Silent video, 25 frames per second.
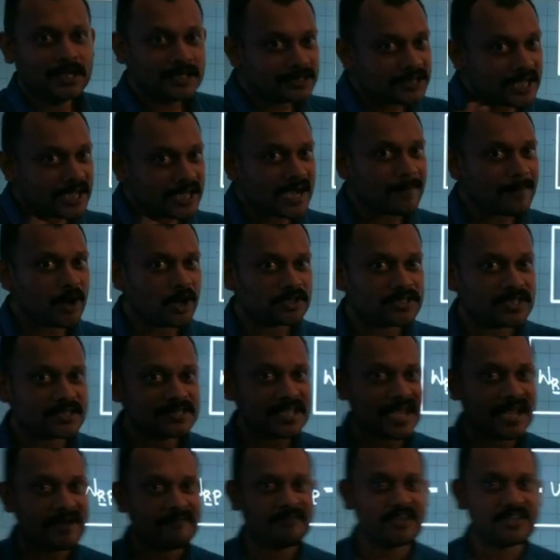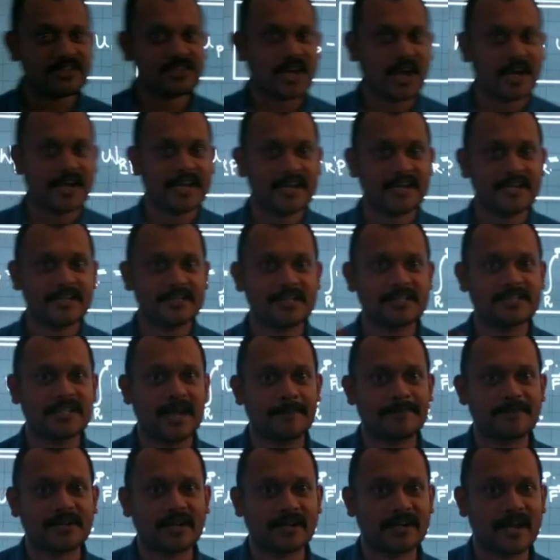Think about the same we studied in the
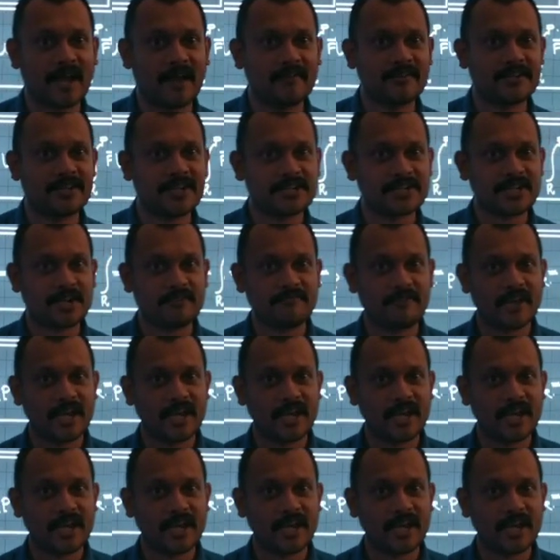chapter of gravitation.